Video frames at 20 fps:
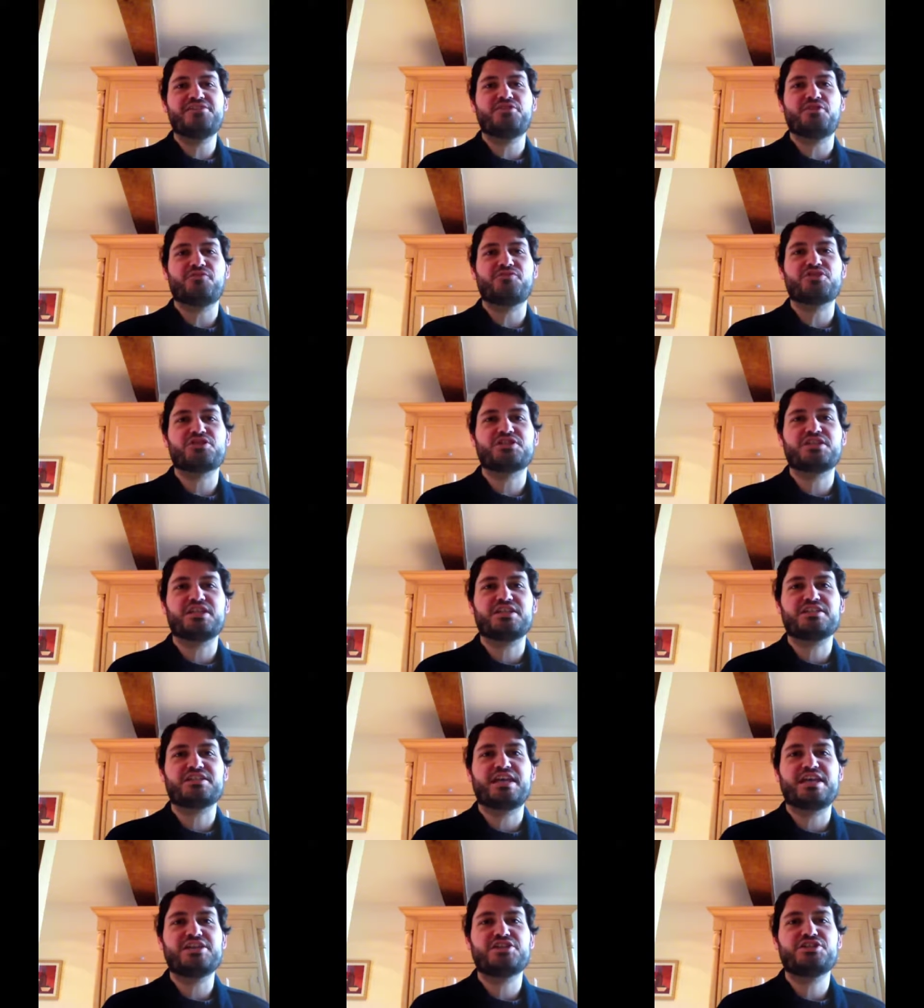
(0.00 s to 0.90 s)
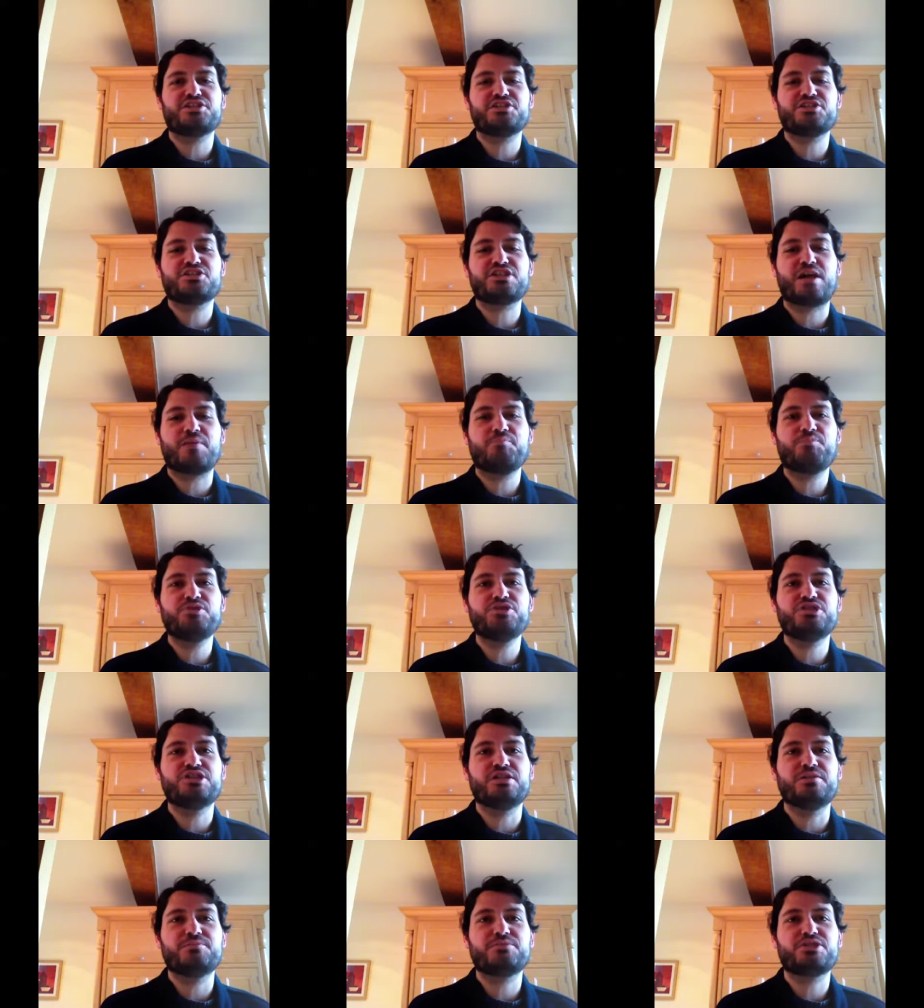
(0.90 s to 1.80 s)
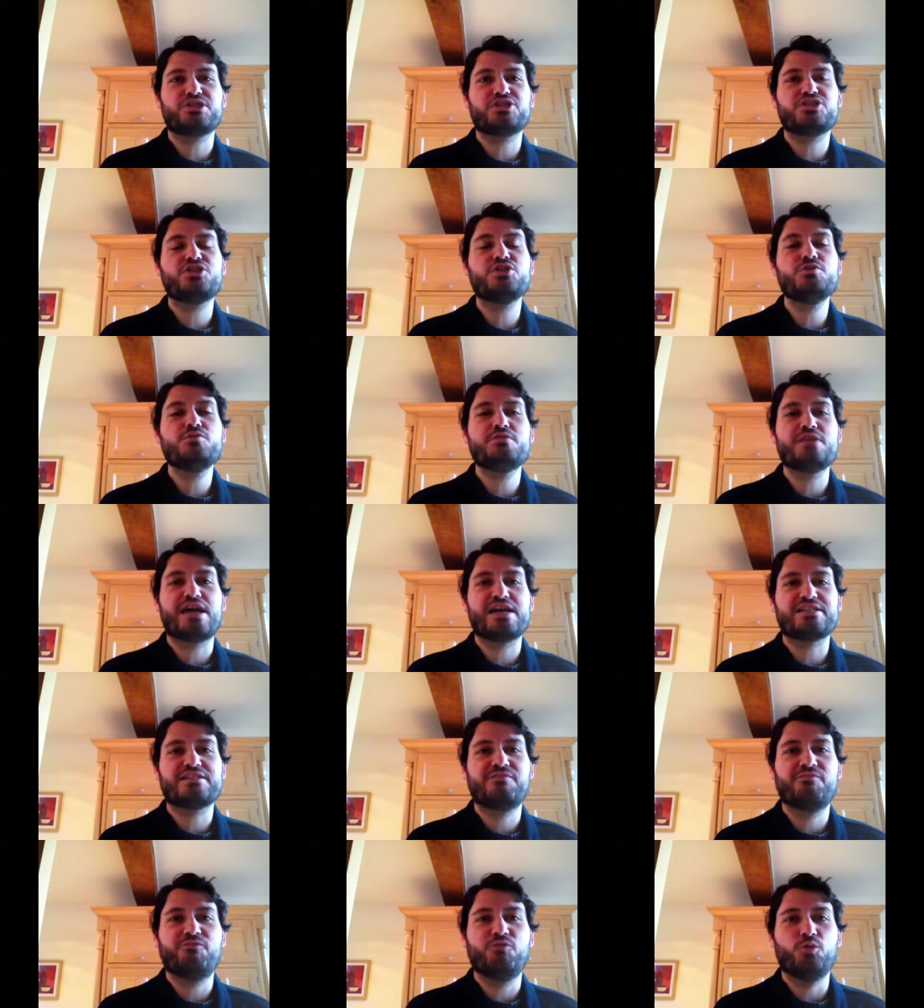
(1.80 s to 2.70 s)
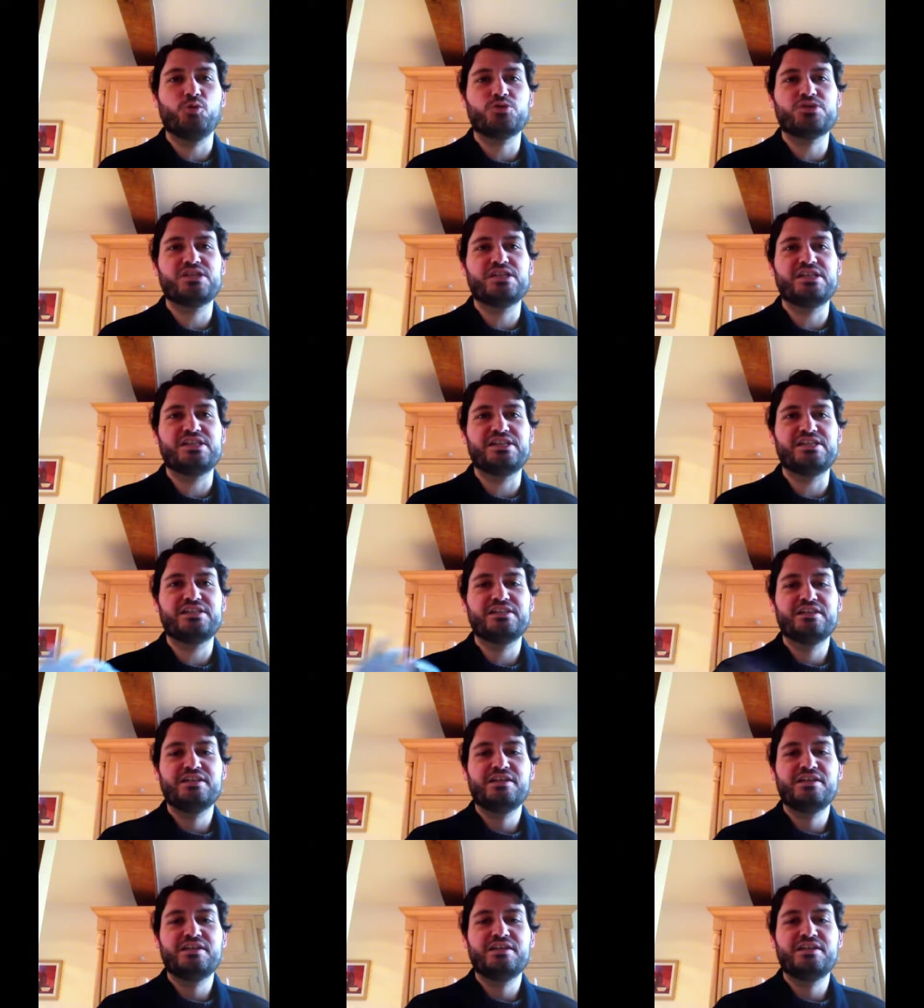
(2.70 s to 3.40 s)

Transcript: of the Six Nations Championships 2014.